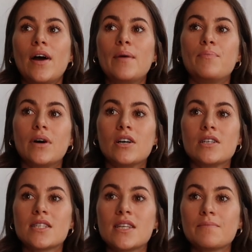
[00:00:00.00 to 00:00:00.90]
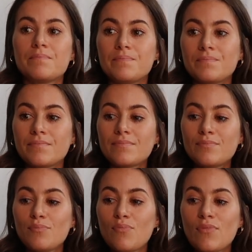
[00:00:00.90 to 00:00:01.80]
but
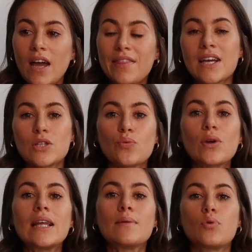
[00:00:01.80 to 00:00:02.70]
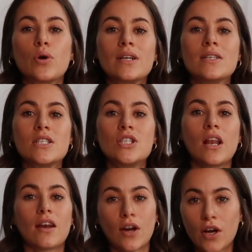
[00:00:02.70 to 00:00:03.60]
I think it's really important to
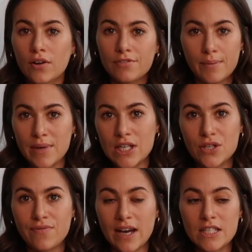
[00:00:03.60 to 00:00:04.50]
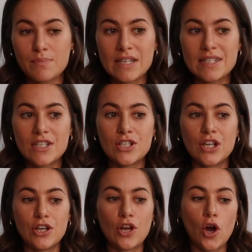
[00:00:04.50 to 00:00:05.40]
learn from each investment,
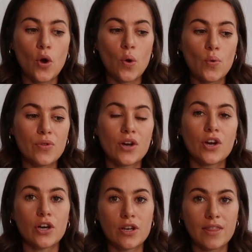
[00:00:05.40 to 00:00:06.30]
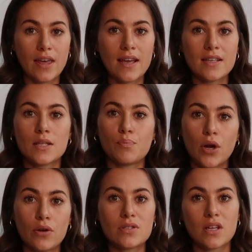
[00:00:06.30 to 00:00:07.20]
to know the good things, the
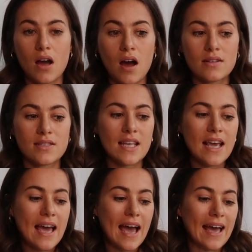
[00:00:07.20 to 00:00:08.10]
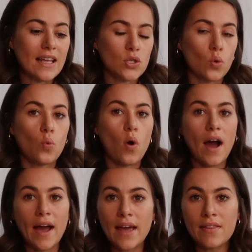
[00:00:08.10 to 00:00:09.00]
pros, the cons, and
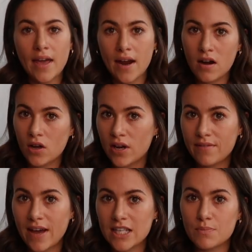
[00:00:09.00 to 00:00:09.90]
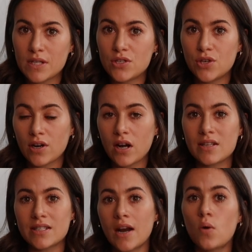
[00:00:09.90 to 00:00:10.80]
why they are good investments to your
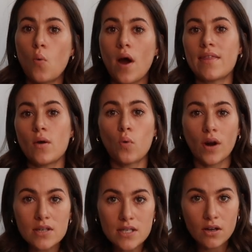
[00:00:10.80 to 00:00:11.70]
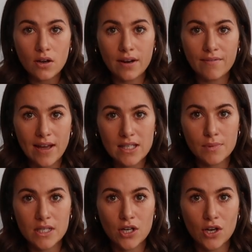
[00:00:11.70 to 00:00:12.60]
closet and why they weren't good
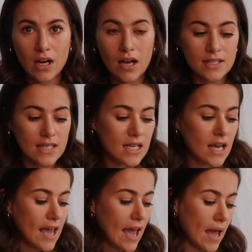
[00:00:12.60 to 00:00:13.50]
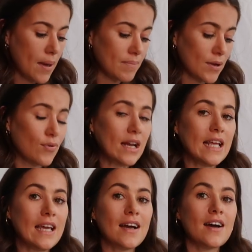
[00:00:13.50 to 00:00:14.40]
investments to your closet, and be
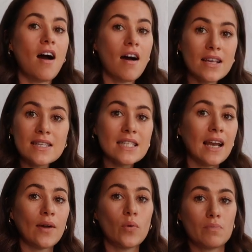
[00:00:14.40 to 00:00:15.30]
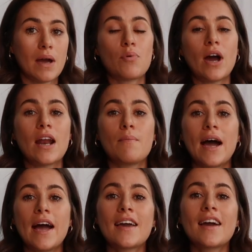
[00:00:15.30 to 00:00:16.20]
really honest. Like with my Prada
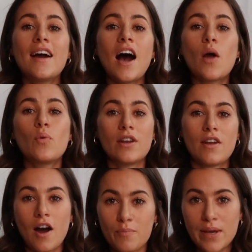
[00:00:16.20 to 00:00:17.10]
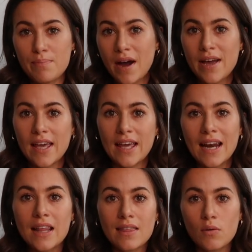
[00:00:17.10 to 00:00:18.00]
bag, I will not be buying
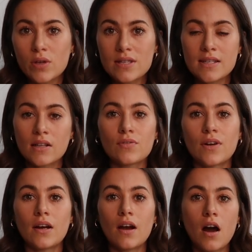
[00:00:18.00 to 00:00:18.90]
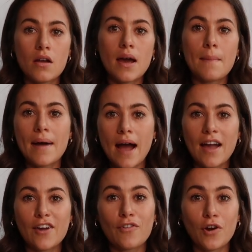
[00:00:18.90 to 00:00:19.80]
anything with silver on a
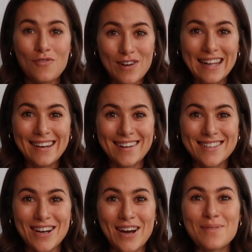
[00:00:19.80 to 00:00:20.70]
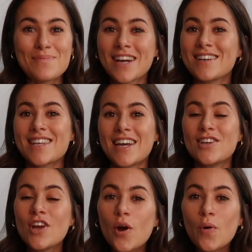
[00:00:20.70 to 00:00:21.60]
bag for a really long time, because I
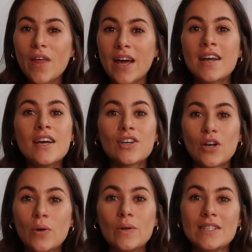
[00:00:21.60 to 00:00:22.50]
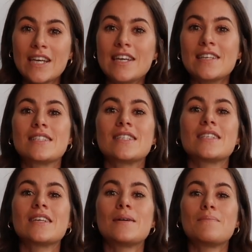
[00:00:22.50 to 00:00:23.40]
know that gold
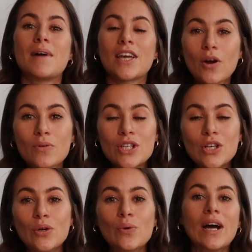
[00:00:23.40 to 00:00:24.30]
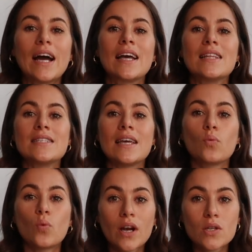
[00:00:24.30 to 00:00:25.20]
is my go-to and
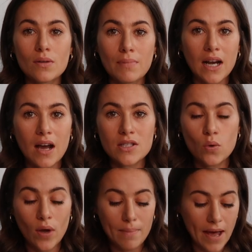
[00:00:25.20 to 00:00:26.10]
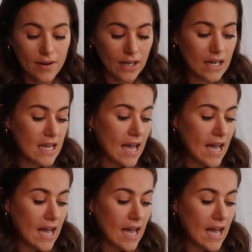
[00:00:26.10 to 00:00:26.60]
it works with my closet way better.